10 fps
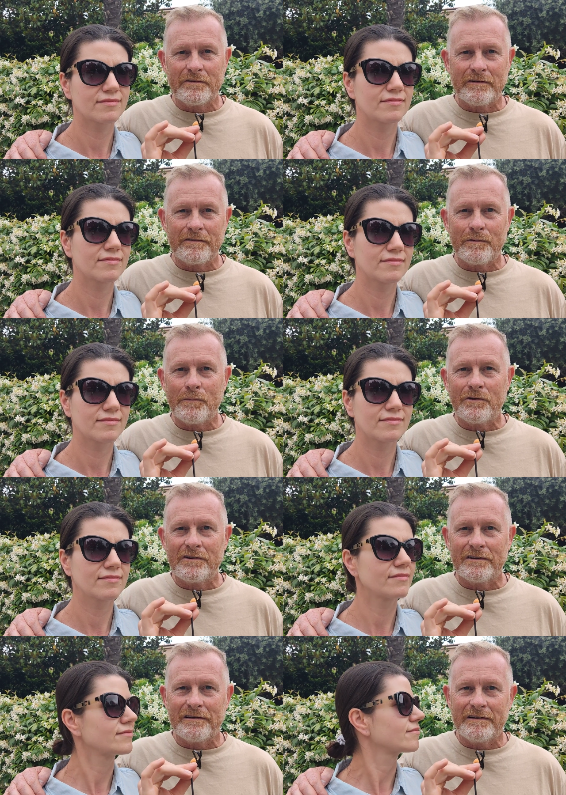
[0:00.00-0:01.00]
Speaker 1: was Sister
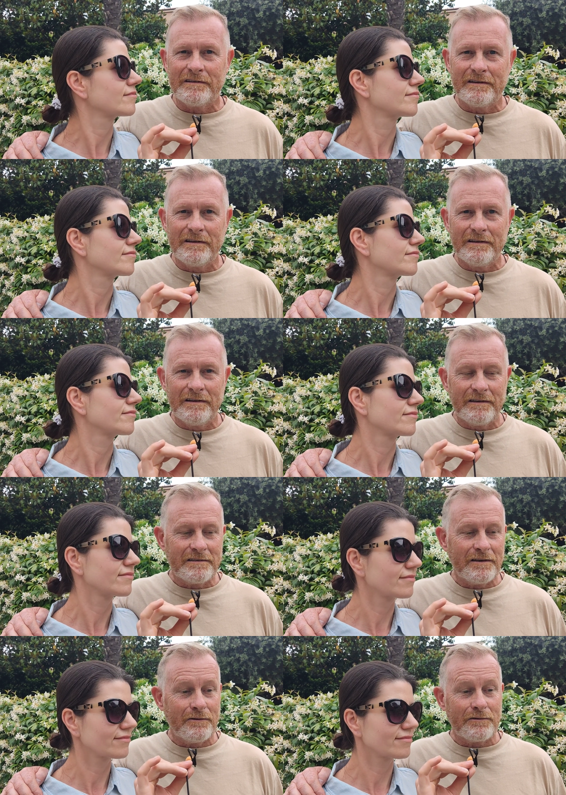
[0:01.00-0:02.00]
Muriel, and
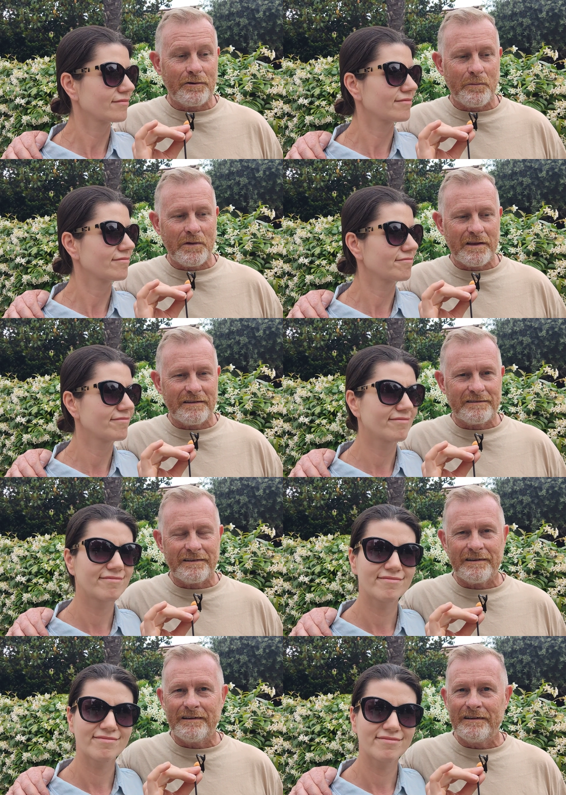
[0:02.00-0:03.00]
she looked mm -hmm. at me and
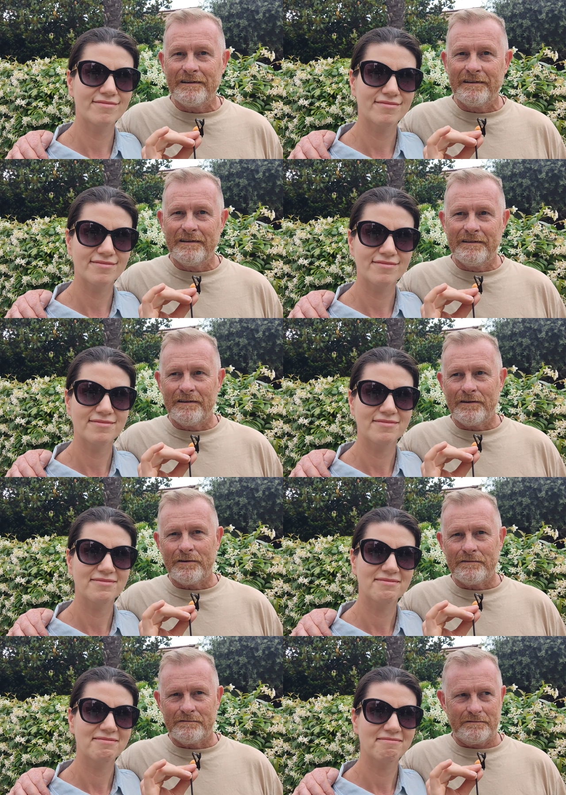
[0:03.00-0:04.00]
said,
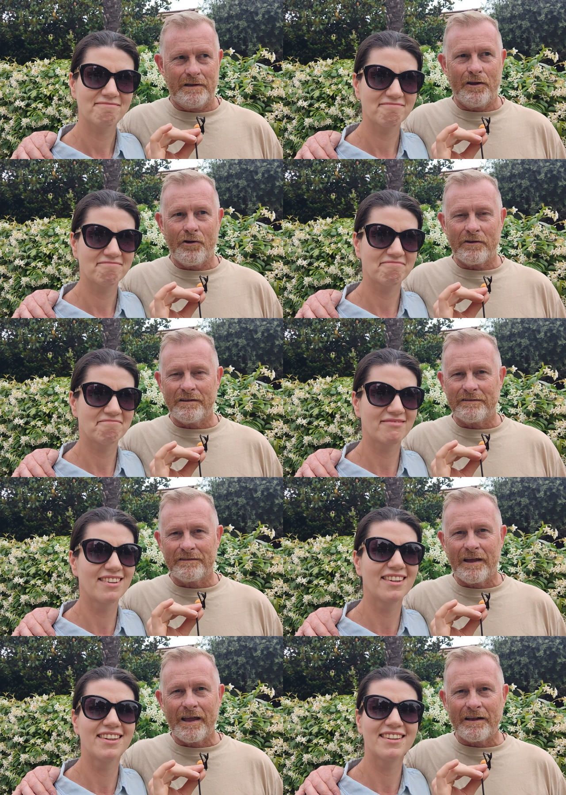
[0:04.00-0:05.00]
"How long are you
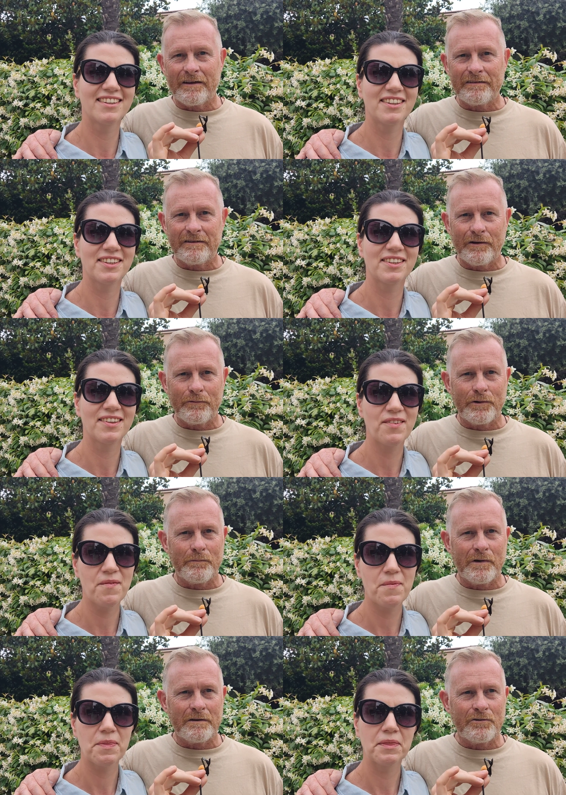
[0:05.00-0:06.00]
staying?" I said, "I've
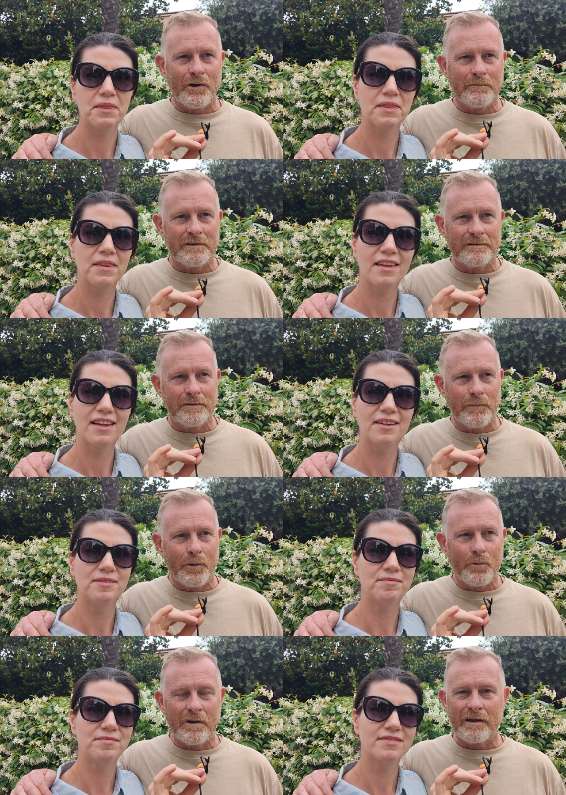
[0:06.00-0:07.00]
quit my job." She said, "My
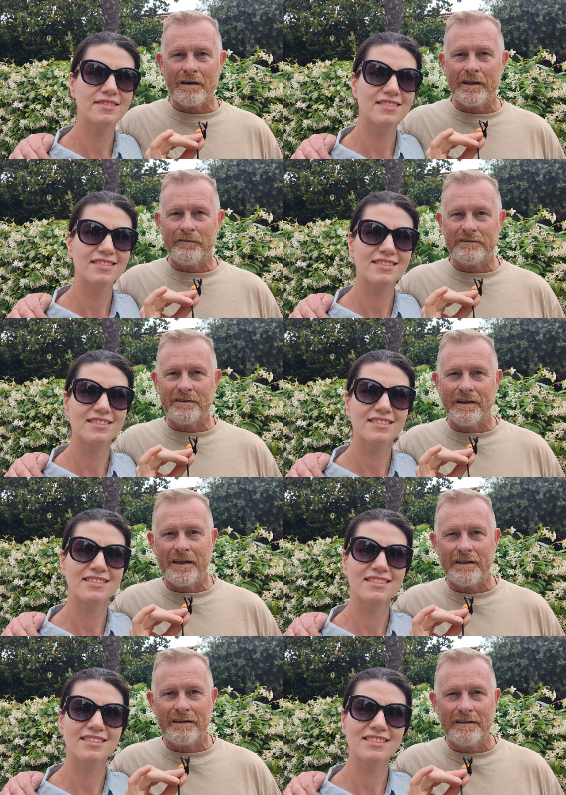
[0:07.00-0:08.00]
worker left
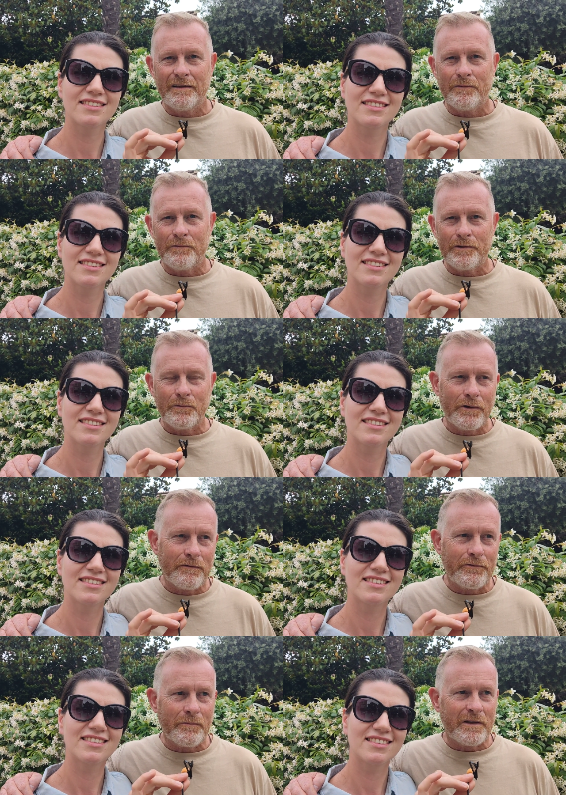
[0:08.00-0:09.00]
today. Will you
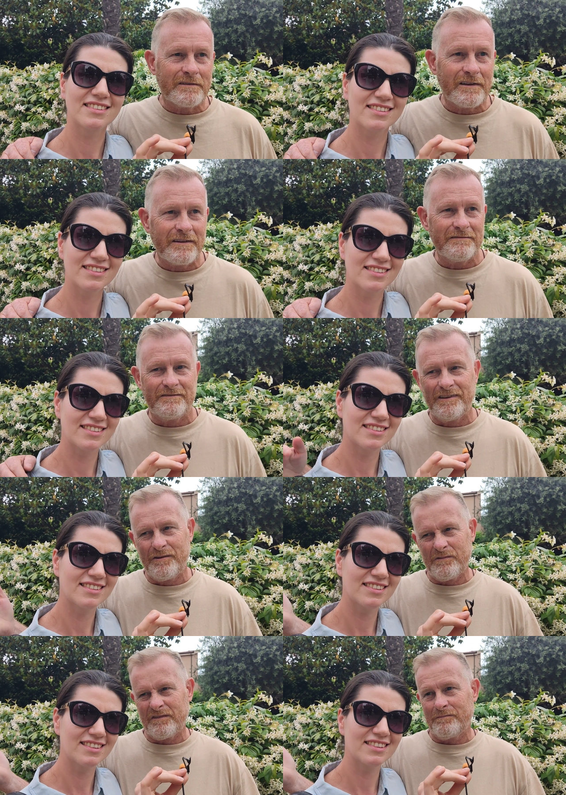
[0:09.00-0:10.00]
work for me?" So
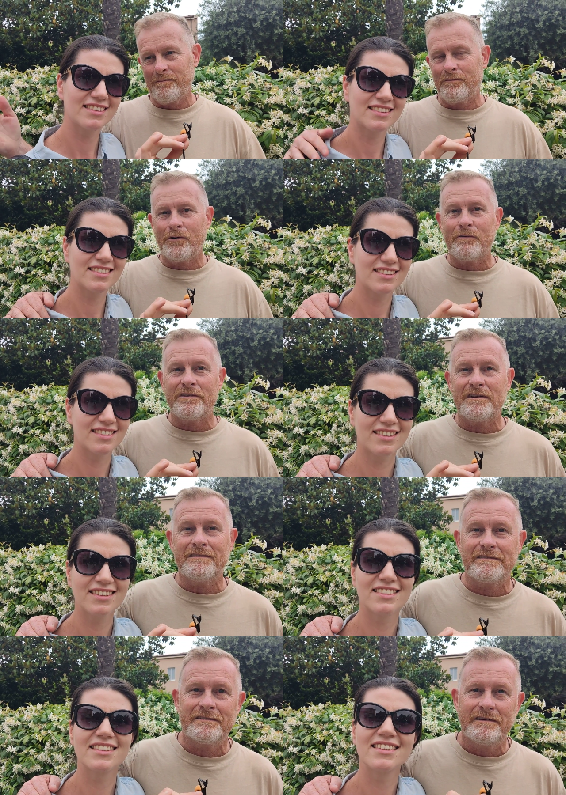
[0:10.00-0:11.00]
that was
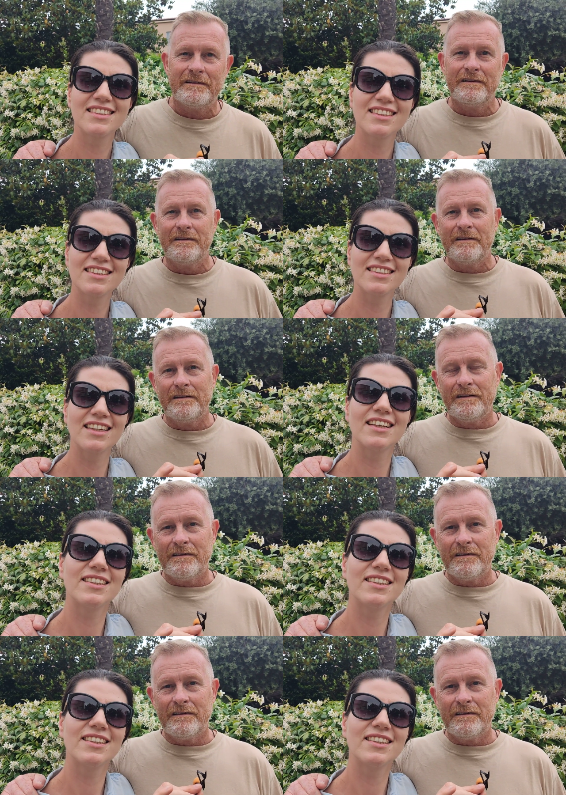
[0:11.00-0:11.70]
providence. That's God. Yeah.